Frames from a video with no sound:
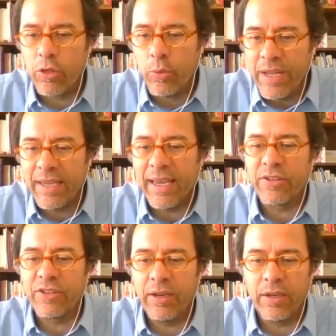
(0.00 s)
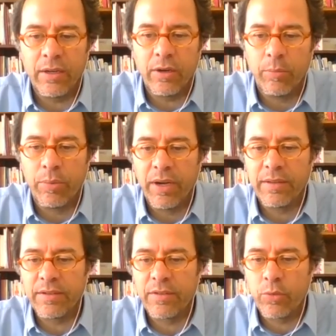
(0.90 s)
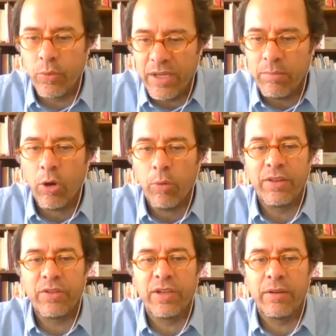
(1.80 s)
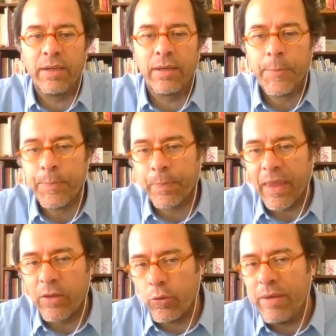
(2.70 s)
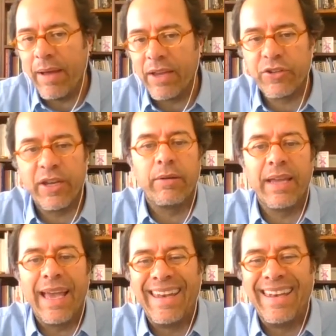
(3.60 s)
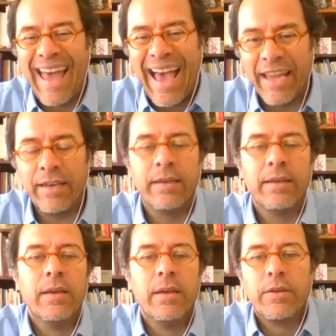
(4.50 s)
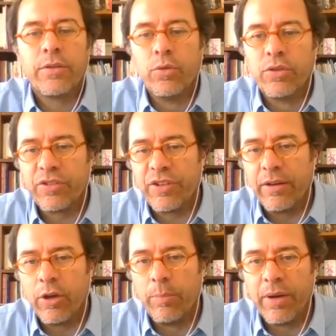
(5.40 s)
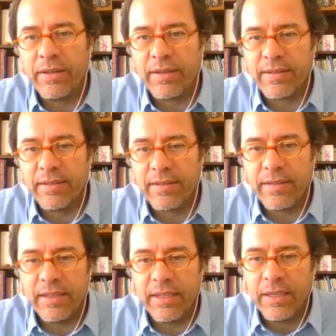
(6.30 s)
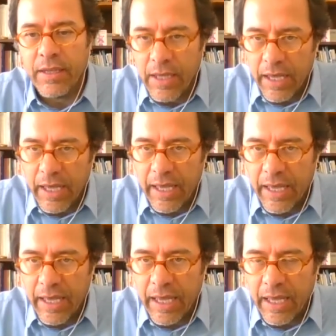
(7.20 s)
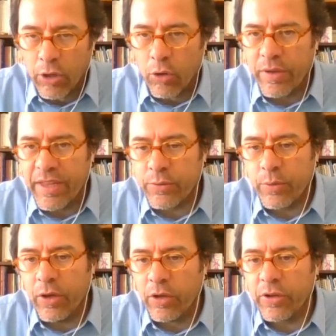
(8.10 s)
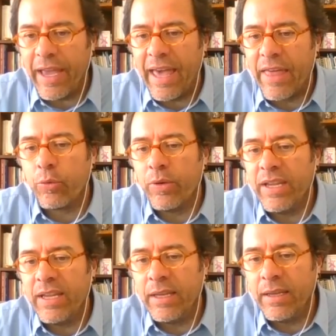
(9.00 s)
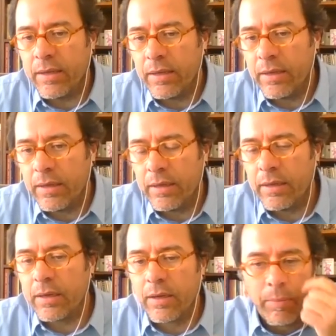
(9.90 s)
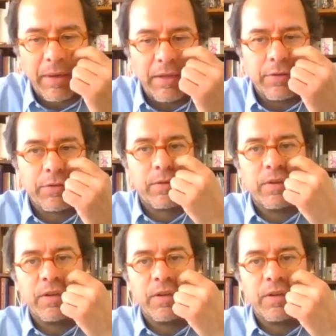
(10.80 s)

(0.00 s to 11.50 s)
3 car sharing operators, 3 moped sharing, 3 bike sharing, and 9 scooter sharing operators in the city. Along with this, we also had 3 companies